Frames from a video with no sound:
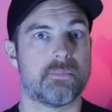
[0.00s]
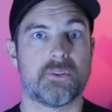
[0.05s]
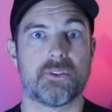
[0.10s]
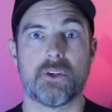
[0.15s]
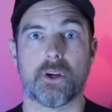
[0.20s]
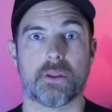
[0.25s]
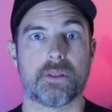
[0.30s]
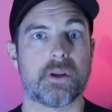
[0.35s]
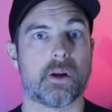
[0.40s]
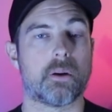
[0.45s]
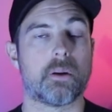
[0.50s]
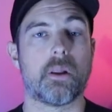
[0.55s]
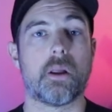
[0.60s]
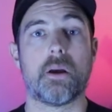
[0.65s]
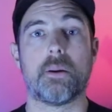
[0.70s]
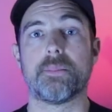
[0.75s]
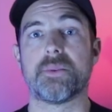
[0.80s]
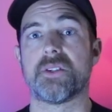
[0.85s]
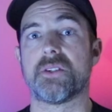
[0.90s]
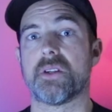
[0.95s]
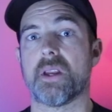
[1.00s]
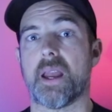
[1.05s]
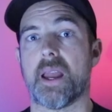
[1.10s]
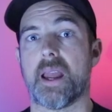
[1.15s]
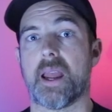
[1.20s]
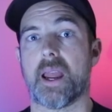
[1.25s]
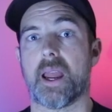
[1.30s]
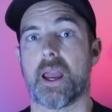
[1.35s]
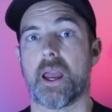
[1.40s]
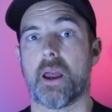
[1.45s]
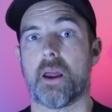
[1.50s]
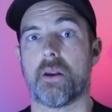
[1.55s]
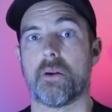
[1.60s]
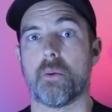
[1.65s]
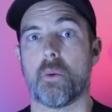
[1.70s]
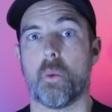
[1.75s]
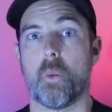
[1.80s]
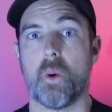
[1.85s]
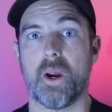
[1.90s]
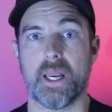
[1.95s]
took their lumps
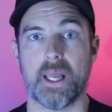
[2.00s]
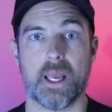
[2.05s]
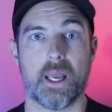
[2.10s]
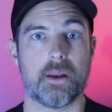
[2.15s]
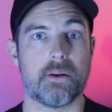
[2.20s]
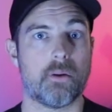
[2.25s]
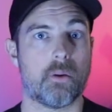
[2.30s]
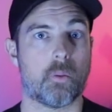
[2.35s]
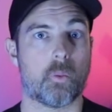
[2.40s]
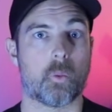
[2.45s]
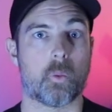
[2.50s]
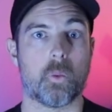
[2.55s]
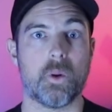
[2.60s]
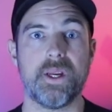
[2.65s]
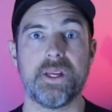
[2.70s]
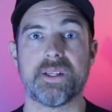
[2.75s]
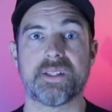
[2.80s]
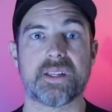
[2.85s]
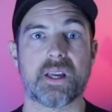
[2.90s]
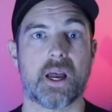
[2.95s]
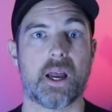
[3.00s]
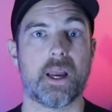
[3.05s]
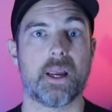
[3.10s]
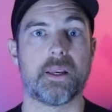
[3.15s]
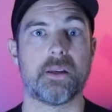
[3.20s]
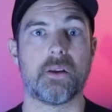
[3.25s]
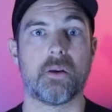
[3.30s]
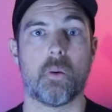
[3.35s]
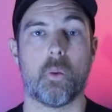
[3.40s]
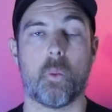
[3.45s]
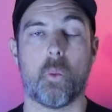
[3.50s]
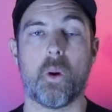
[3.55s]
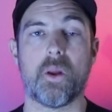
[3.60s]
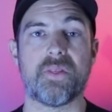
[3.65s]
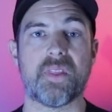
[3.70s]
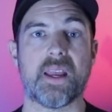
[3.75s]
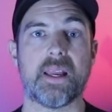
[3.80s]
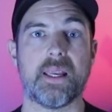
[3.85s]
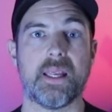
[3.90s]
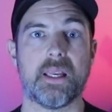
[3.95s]
and went in, redesigned
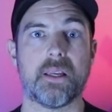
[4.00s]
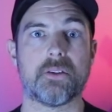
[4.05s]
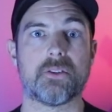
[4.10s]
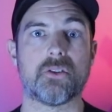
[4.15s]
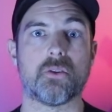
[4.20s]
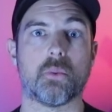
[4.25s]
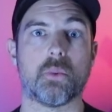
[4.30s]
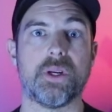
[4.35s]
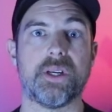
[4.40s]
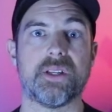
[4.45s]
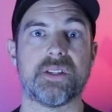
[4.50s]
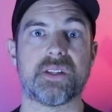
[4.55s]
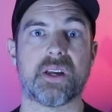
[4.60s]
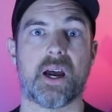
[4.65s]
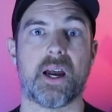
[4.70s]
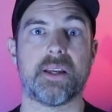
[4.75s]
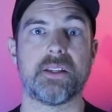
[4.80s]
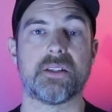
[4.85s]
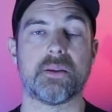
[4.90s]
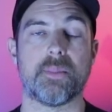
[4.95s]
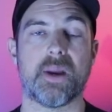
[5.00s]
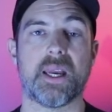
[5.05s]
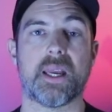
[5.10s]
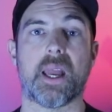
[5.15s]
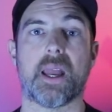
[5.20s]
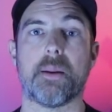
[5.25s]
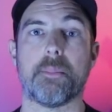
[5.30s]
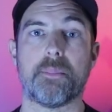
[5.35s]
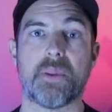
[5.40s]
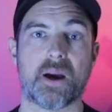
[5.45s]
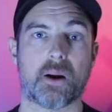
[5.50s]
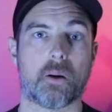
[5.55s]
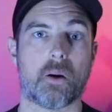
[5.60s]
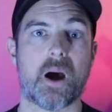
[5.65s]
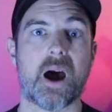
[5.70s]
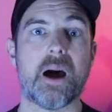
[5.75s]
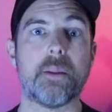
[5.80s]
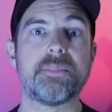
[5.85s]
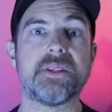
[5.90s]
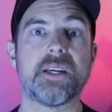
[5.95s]
what they needed to redesign to make a
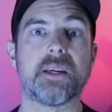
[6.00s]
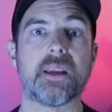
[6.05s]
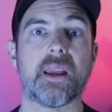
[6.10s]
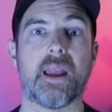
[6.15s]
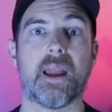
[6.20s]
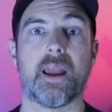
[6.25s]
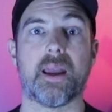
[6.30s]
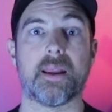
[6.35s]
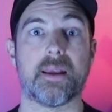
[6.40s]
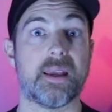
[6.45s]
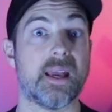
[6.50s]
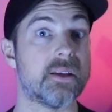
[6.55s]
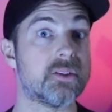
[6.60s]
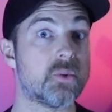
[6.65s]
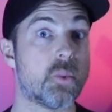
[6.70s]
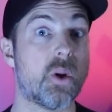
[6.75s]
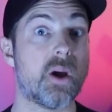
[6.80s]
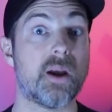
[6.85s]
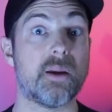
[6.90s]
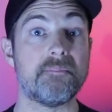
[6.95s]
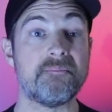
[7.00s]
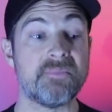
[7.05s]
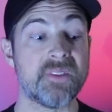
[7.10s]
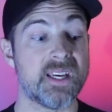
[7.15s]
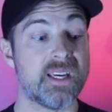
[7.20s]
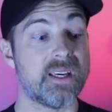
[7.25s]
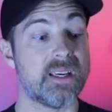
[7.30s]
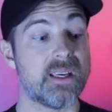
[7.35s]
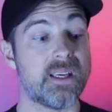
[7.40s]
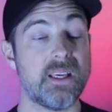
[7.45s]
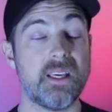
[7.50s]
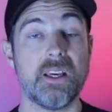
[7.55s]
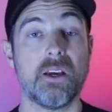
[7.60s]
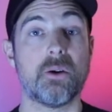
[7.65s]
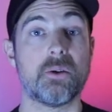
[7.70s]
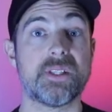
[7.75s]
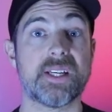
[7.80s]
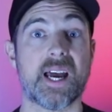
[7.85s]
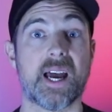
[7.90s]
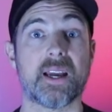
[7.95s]
better optic. And guess what?
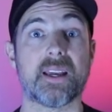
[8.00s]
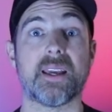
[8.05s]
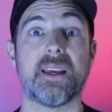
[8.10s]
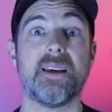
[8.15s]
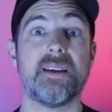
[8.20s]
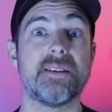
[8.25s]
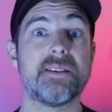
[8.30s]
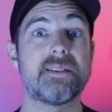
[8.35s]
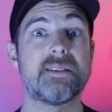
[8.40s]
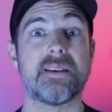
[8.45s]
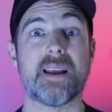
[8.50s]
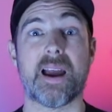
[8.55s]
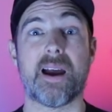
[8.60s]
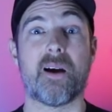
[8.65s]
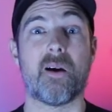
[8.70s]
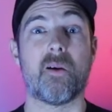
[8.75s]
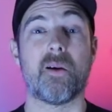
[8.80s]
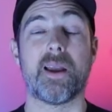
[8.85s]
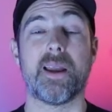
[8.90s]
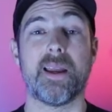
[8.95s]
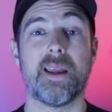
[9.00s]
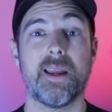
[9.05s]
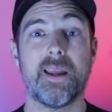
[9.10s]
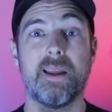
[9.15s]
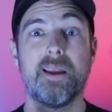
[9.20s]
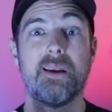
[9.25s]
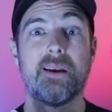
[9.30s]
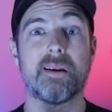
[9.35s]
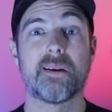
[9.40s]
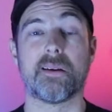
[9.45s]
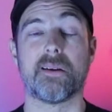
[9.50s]
EOTech is now a